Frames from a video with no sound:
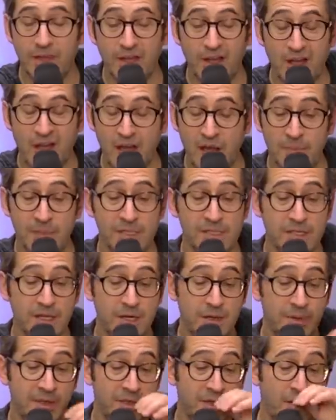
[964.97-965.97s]
economy is going
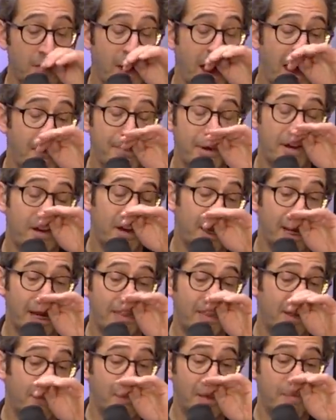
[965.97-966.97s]
to be in the crapper and I
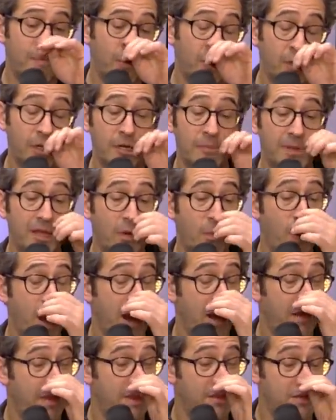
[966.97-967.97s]
think people are going to be
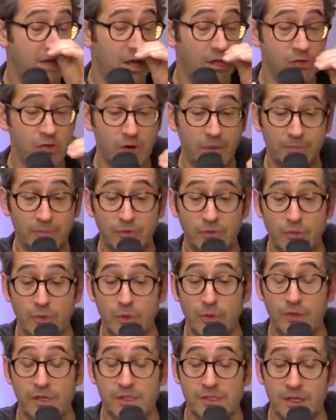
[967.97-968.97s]
aware that Donald Trump
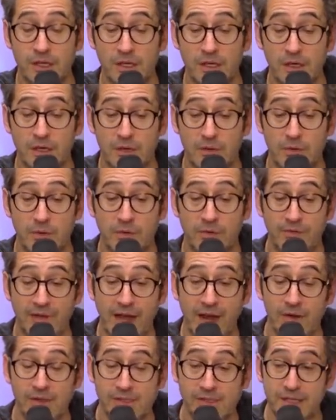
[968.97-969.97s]
screwed this uh,
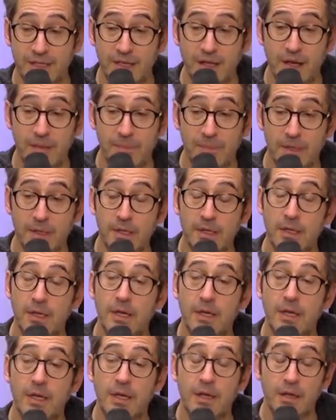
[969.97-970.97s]
coronavirus thing up.
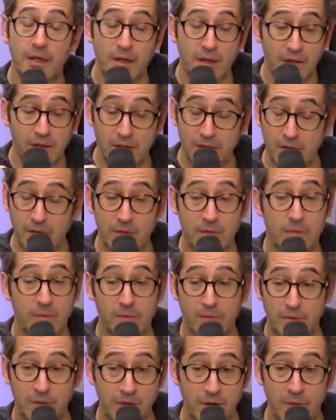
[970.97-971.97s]

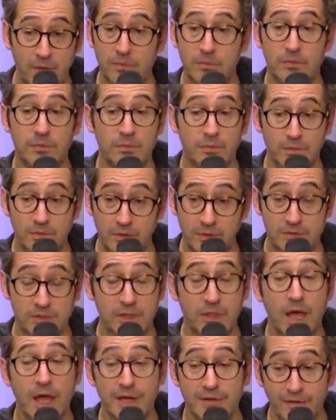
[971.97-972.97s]
You know, there's a
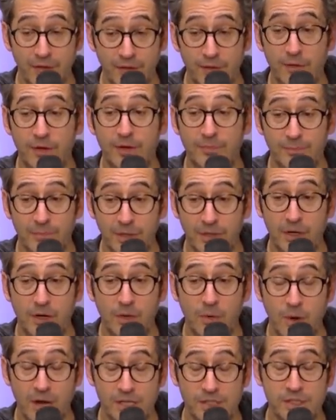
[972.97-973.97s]
lot of other you know
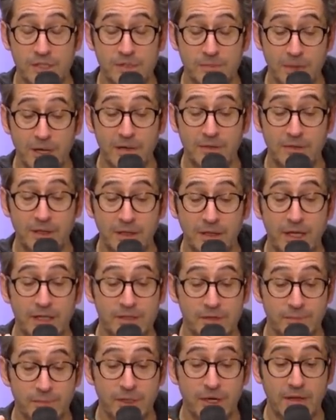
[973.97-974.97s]
questions about the
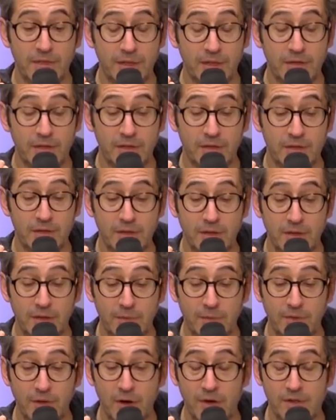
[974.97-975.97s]
election, but I think that you know
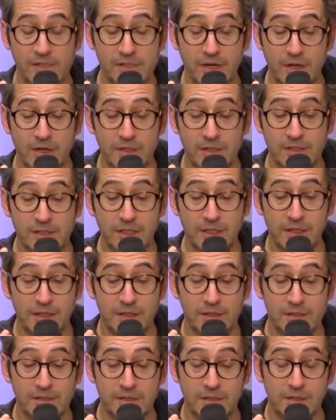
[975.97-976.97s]
we're already starting to see
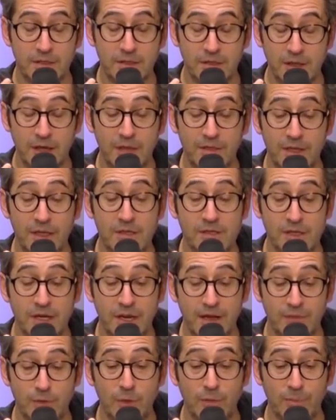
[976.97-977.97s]
this. I think he's going
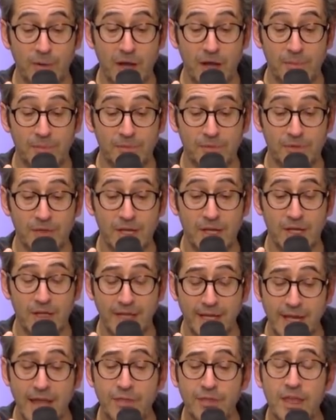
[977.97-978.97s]
to have real problems.
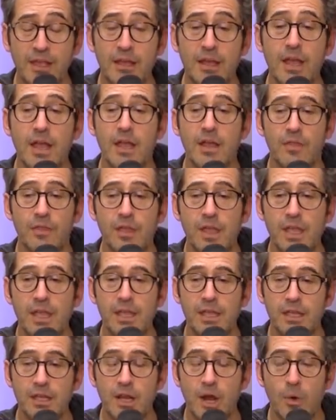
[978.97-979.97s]
Like I think
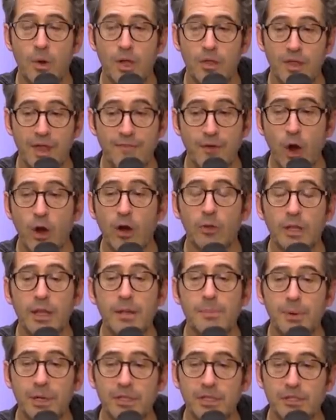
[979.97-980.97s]
the you know they've already let
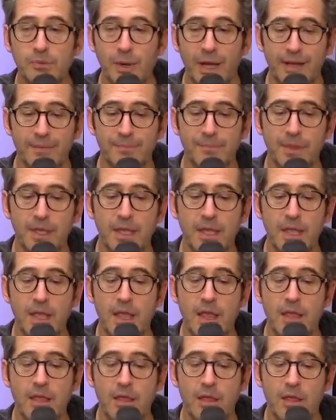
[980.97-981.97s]
me put it this way,
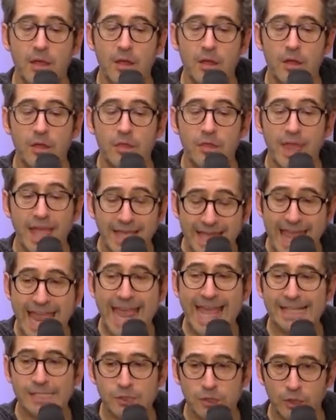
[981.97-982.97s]
they
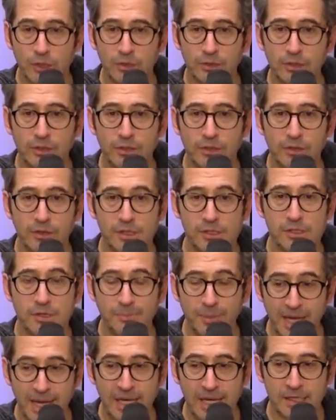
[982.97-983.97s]
canceled the
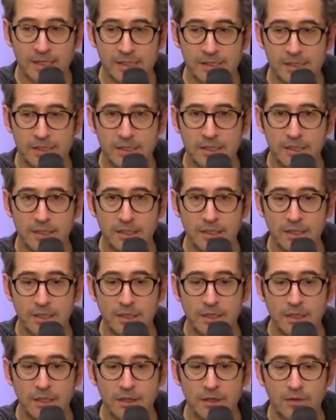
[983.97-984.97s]
subpoenas
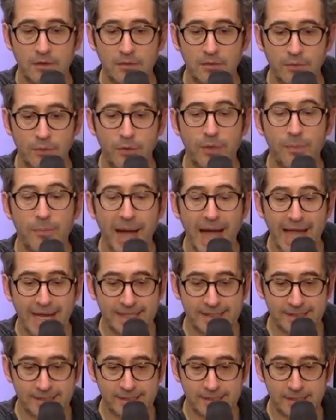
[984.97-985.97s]
for the
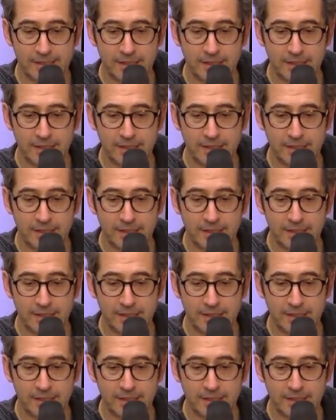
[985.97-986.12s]
Bidens.